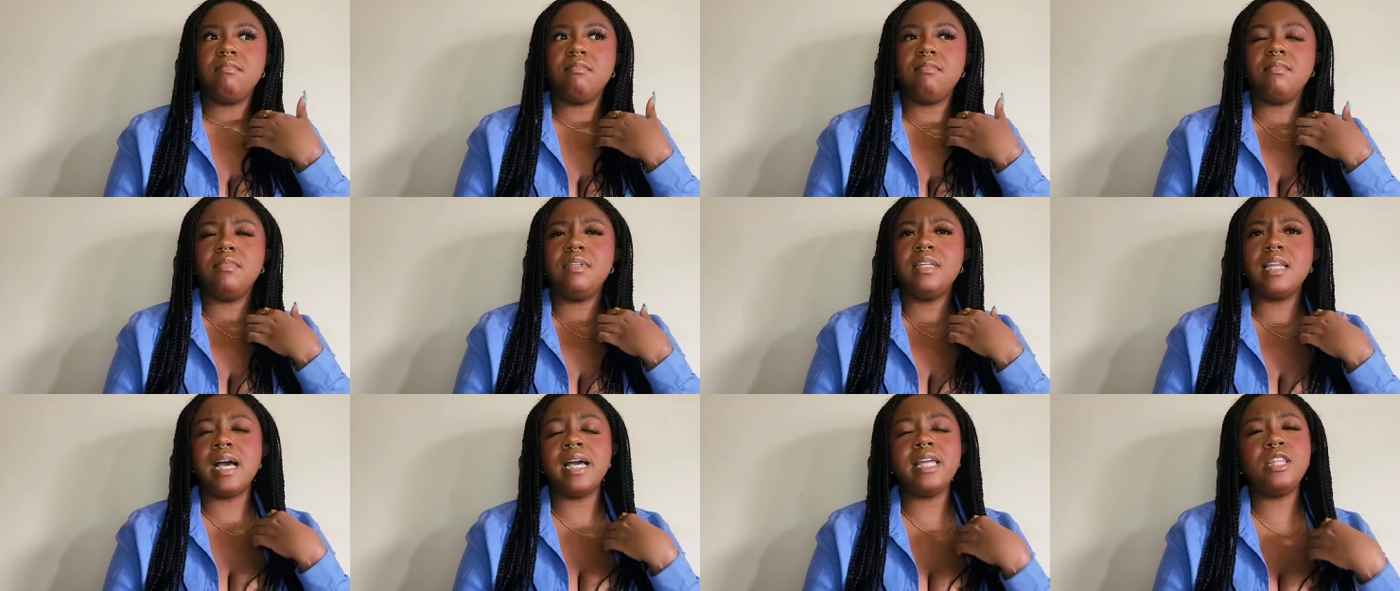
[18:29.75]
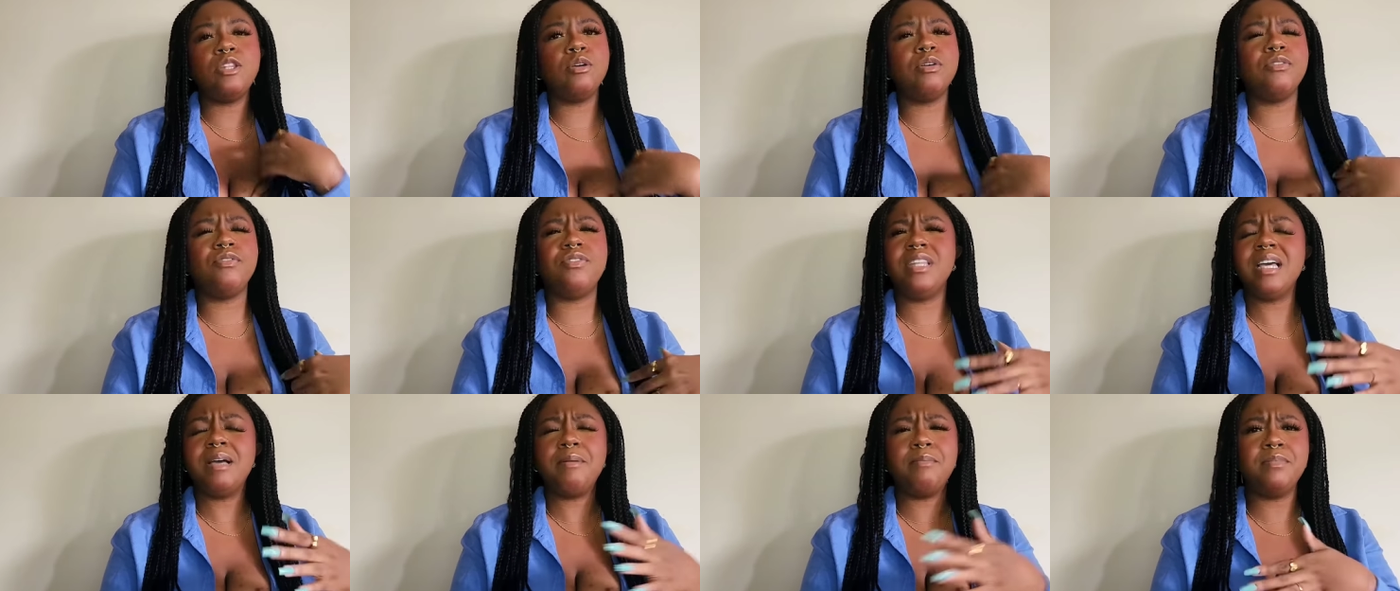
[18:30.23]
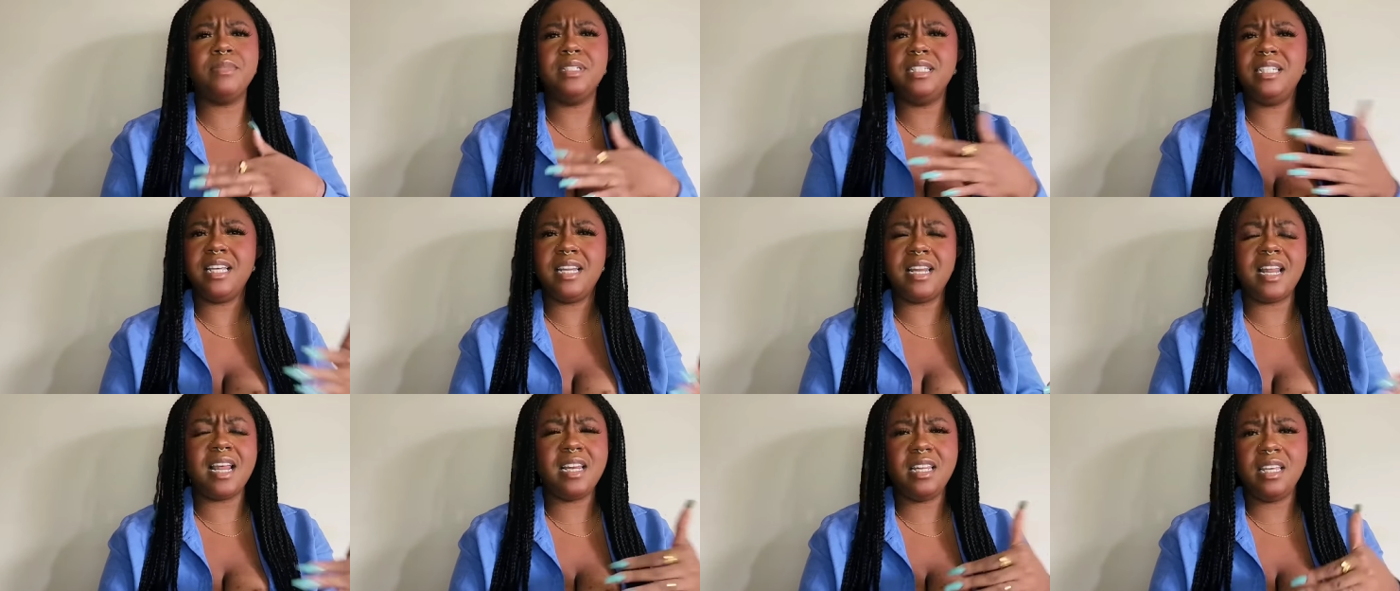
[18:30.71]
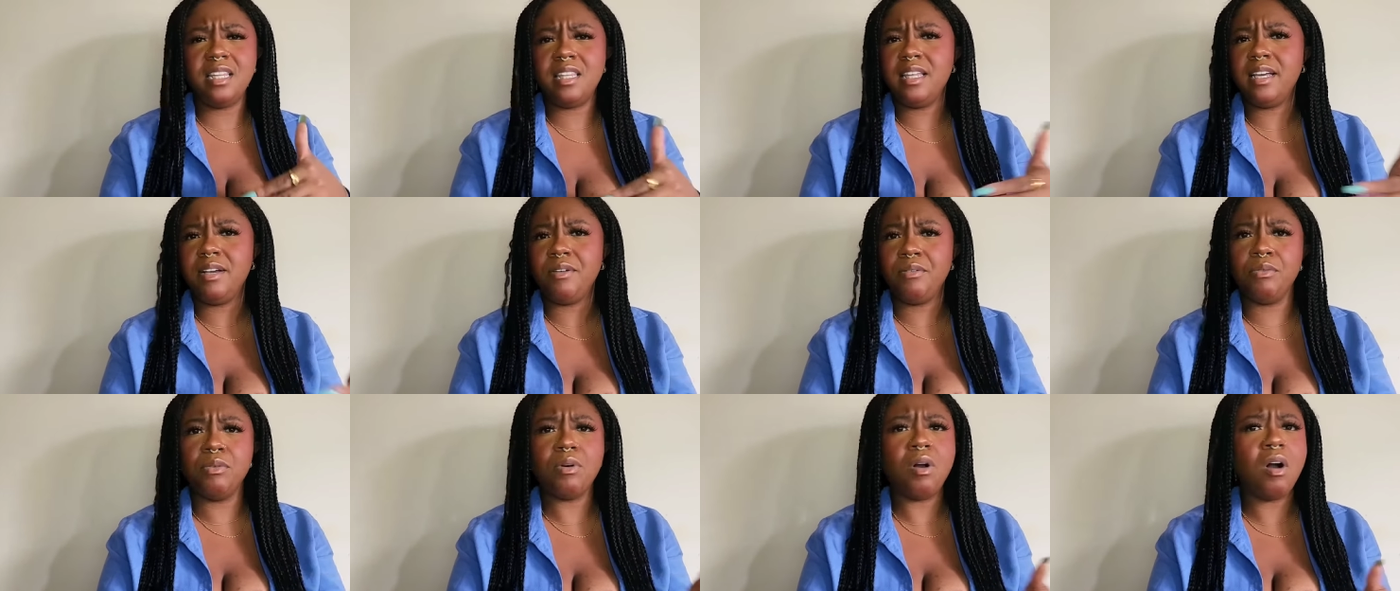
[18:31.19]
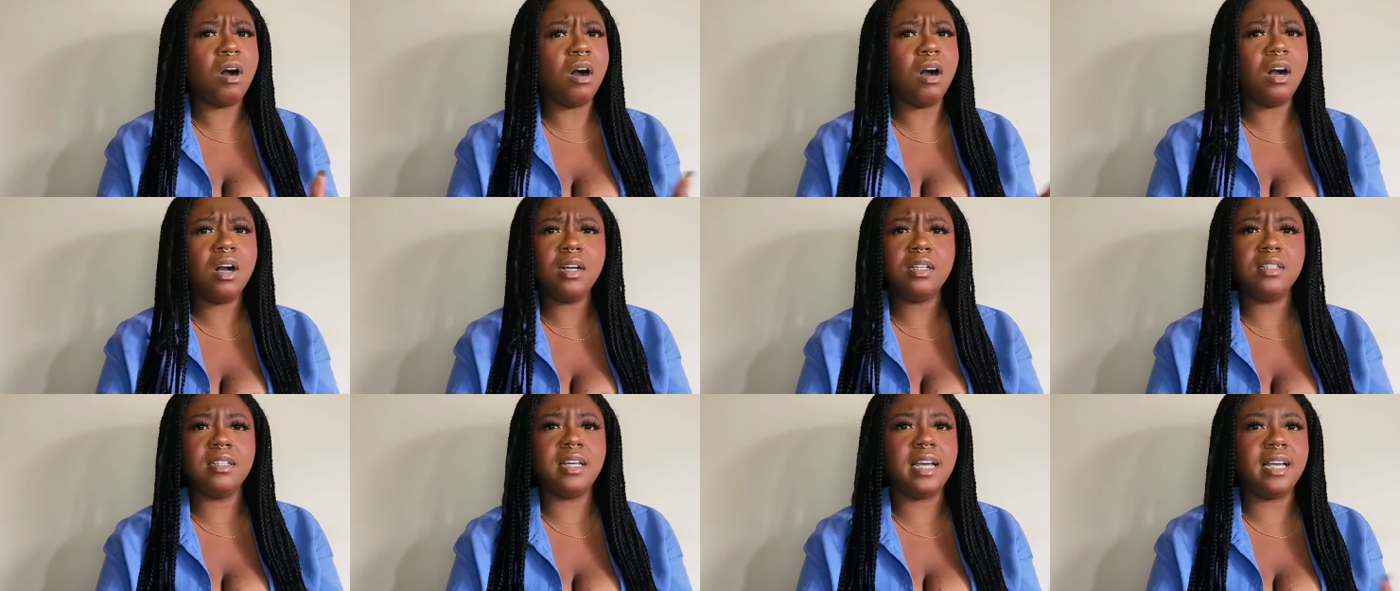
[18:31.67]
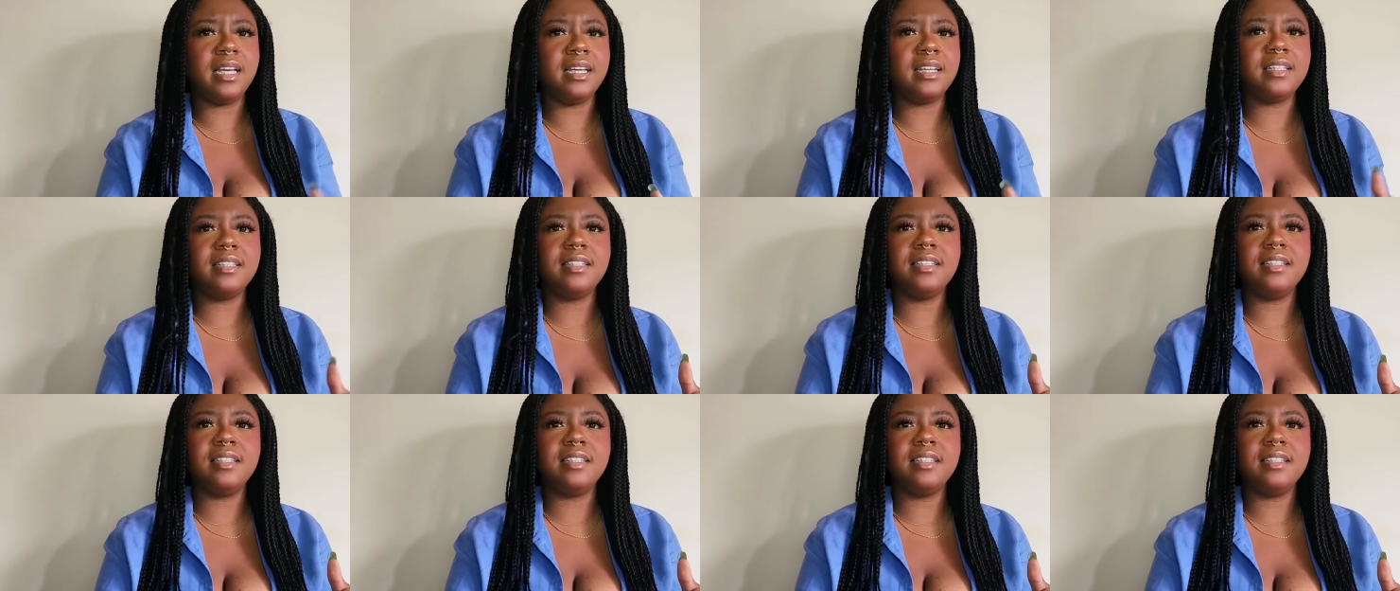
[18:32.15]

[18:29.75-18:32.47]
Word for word: neither of them did anything wrong. Like